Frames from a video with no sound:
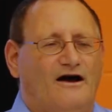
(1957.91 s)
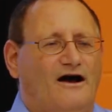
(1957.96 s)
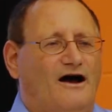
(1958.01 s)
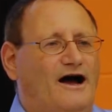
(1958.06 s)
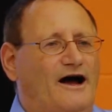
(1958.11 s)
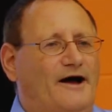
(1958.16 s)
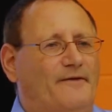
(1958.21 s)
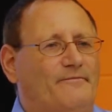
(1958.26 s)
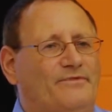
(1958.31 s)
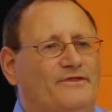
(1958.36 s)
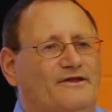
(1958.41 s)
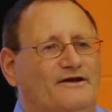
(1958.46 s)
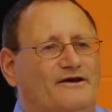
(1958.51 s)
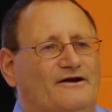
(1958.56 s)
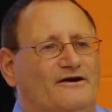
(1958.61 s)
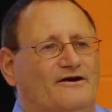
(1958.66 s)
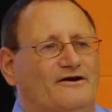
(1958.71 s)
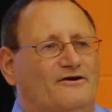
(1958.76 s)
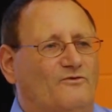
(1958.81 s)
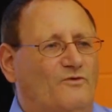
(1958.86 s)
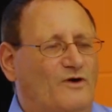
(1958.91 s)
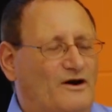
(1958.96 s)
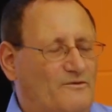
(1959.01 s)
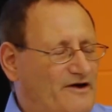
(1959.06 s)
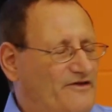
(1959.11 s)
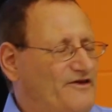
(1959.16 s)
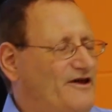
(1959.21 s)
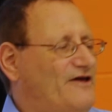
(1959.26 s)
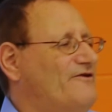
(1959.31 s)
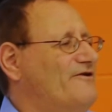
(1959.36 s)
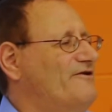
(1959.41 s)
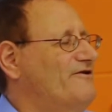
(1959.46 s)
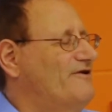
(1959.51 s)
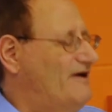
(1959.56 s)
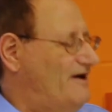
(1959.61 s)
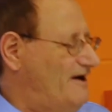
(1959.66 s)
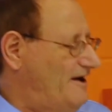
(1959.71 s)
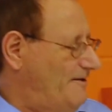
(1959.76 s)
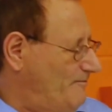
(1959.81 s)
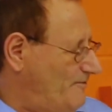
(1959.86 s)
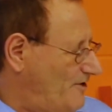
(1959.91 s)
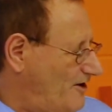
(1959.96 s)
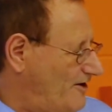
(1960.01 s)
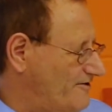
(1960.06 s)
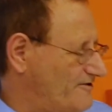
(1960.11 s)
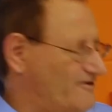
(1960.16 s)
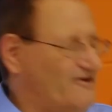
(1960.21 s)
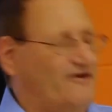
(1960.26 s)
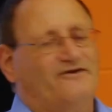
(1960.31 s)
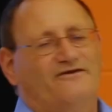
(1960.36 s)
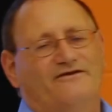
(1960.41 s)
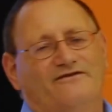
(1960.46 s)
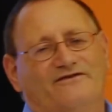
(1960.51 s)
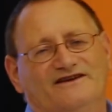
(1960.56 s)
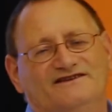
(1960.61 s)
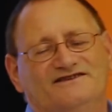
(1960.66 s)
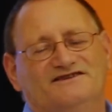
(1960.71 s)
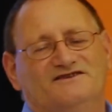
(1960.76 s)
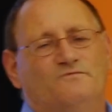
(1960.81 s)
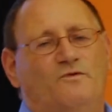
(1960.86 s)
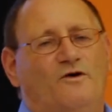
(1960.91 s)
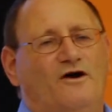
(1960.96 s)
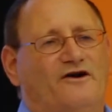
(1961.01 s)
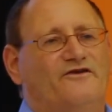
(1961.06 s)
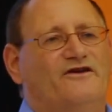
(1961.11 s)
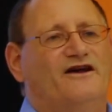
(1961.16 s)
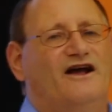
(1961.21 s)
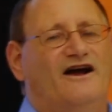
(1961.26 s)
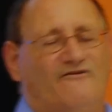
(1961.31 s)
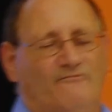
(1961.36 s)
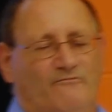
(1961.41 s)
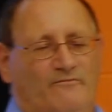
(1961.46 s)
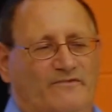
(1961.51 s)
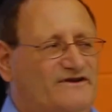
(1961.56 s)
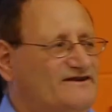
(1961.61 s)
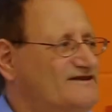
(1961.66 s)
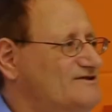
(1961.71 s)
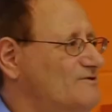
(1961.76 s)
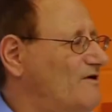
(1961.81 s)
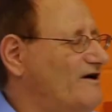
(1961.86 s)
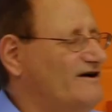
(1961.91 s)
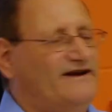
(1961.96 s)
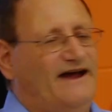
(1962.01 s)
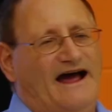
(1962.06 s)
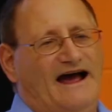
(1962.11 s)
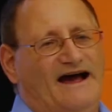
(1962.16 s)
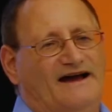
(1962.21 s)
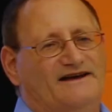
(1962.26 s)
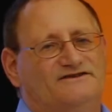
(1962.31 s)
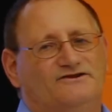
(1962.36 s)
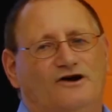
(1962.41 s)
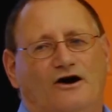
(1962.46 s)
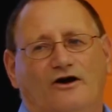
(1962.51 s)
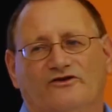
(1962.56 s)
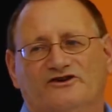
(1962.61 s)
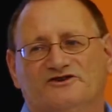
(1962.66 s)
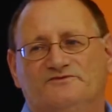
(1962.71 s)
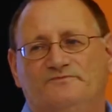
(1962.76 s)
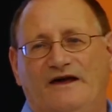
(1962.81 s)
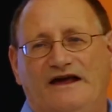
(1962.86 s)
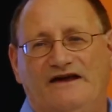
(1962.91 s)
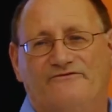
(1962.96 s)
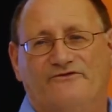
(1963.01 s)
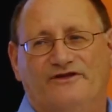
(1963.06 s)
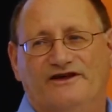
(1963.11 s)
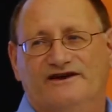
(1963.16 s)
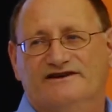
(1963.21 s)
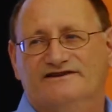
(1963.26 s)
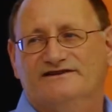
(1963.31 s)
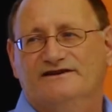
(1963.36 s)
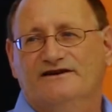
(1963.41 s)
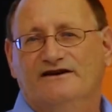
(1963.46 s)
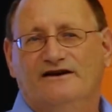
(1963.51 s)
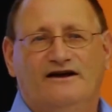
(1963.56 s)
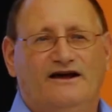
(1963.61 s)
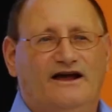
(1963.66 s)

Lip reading: one way or the other, this is part of the government, so our tax dollars pay for this.